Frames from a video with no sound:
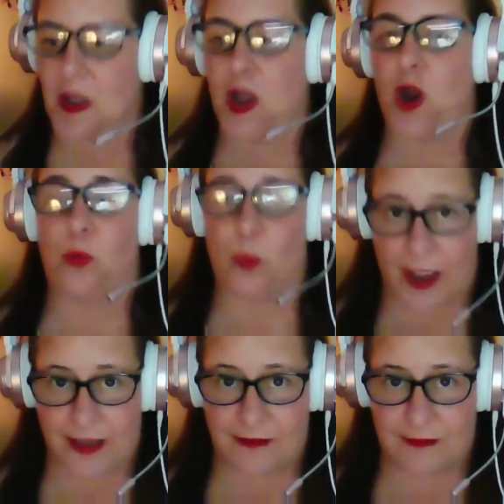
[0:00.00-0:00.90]
Right.
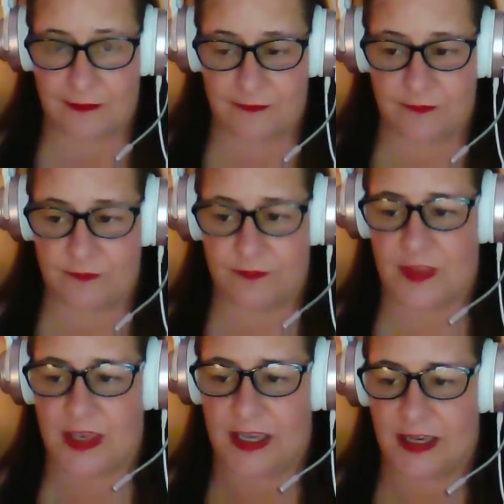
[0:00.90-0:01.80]

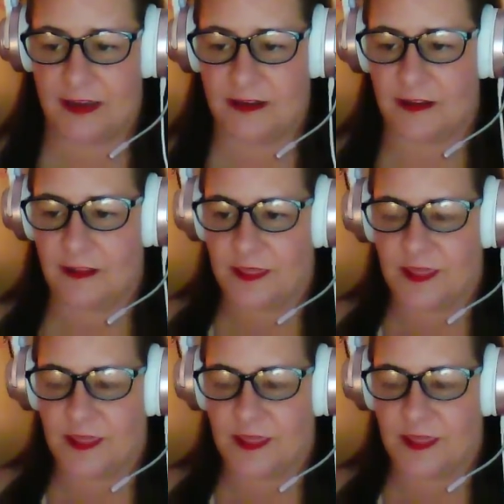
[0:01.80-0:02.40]
And